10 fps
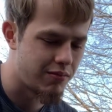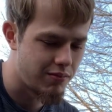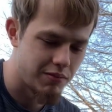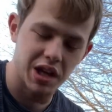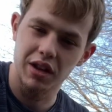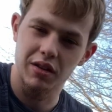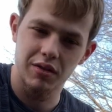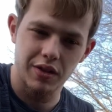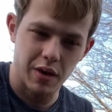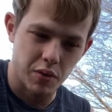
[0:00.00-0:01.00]
mean
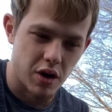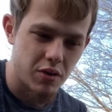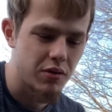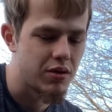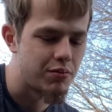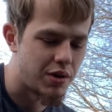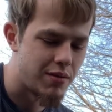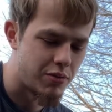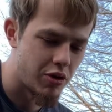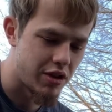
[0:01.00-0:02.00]
they won't, but
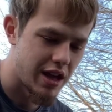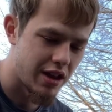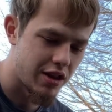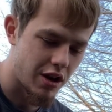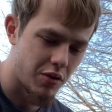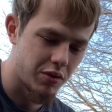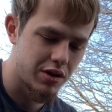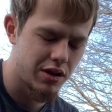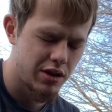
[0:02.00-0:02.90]
most snakes don't.